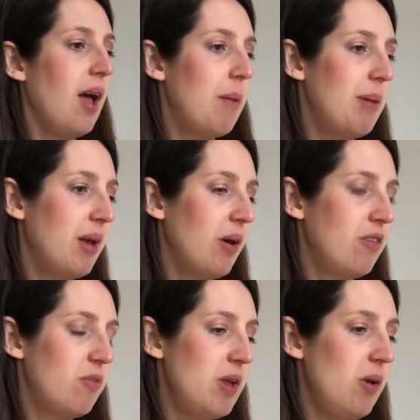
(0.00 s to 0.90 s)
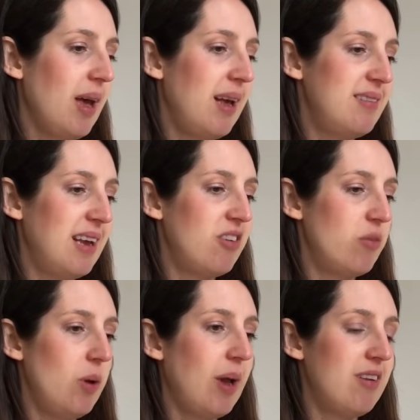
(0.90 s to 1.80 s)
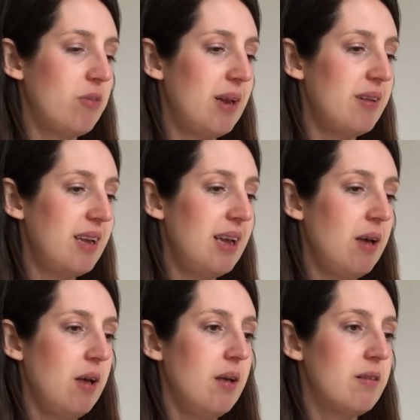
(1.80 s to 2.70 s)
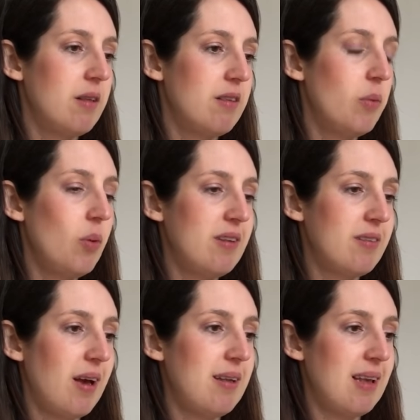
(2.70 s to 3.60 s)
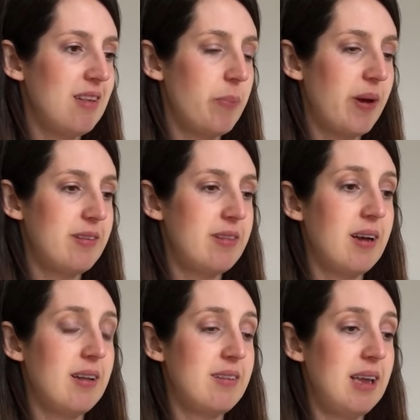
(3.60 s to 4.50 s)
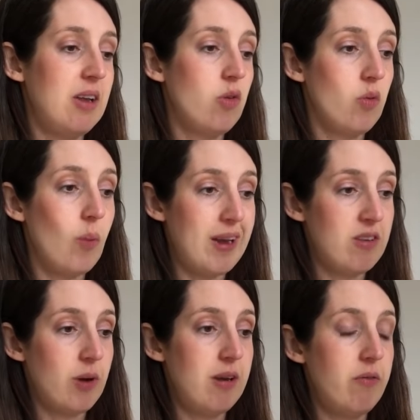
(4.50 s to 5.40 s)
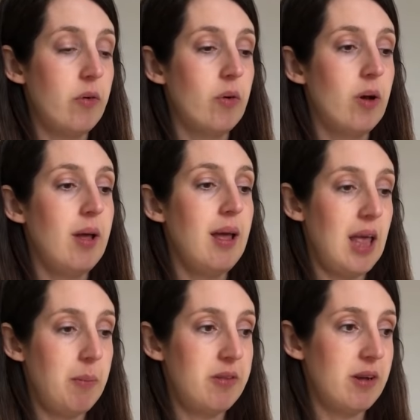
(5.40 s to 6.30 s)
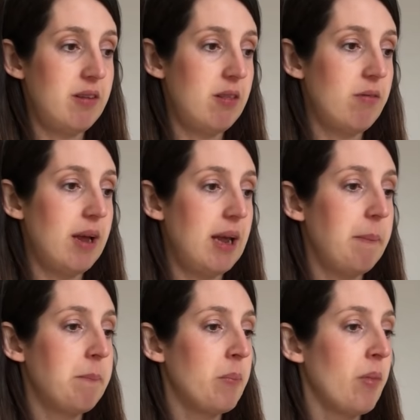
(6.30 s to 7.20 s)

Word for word: Um, it goes from a UK 6 to a UK 20. So the smallest size is bust 30, waist 24, hips 33,